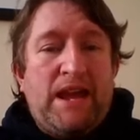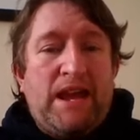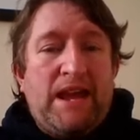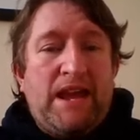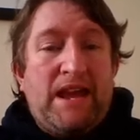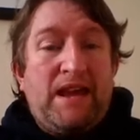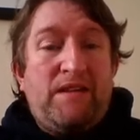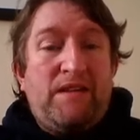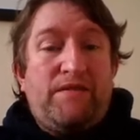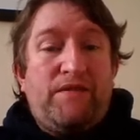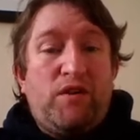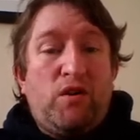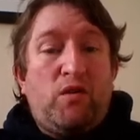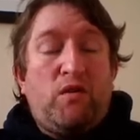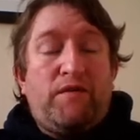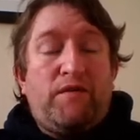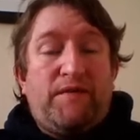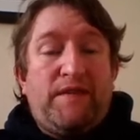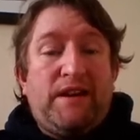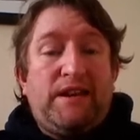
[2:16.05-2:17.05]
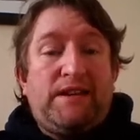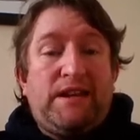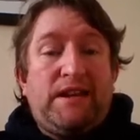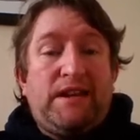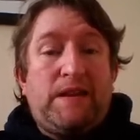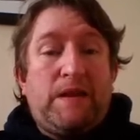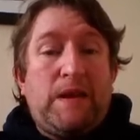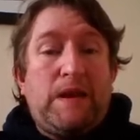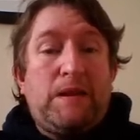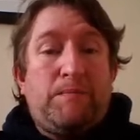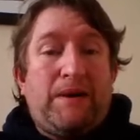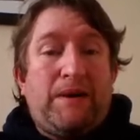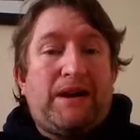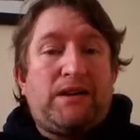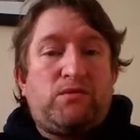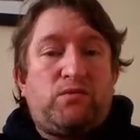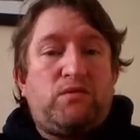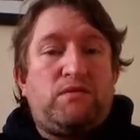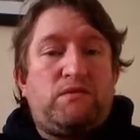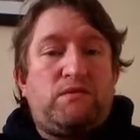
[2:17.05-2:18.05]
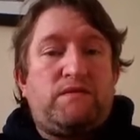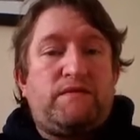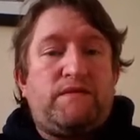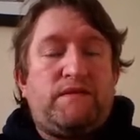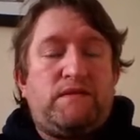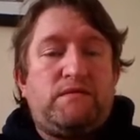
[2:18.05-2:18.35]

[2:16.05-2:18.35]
If you're feeding the bad wolf,